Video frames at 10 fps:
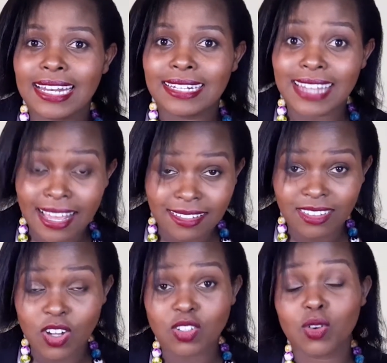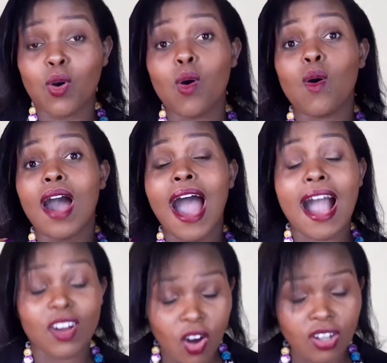does not go
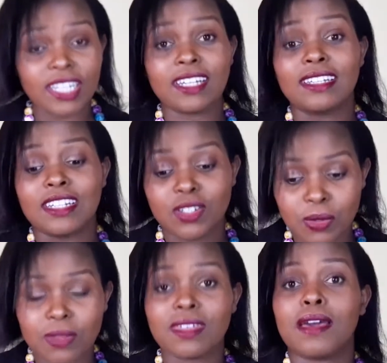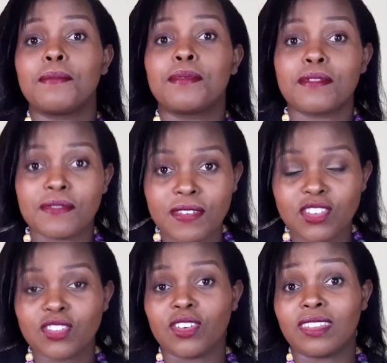according to the
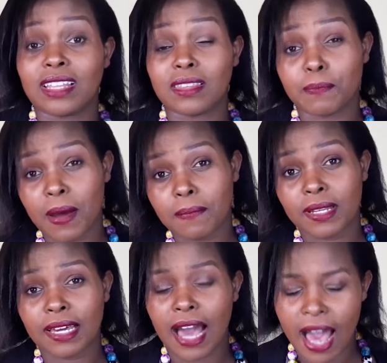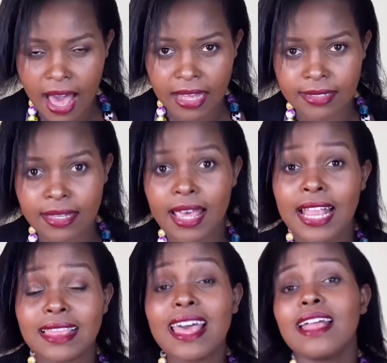provision that the public has,
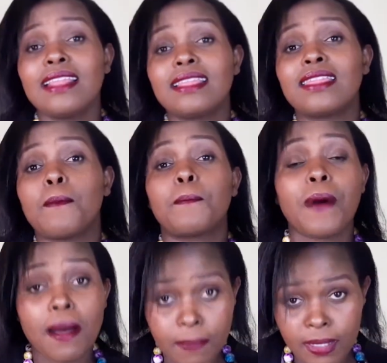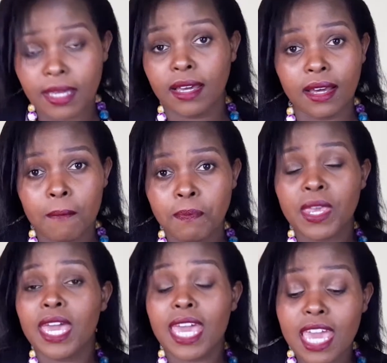then the public,
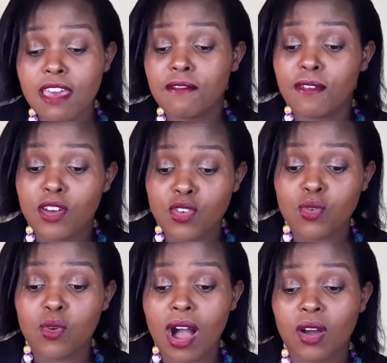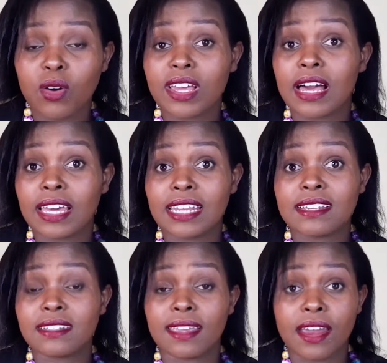if you are going
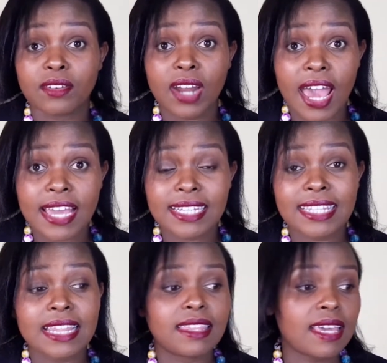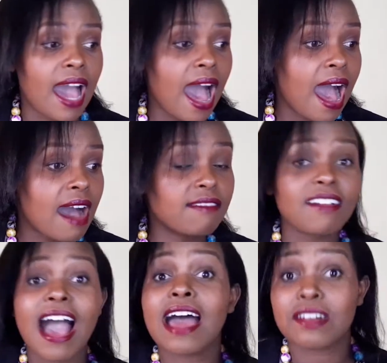against their right, then they have
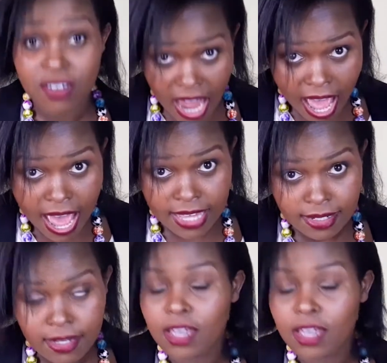a right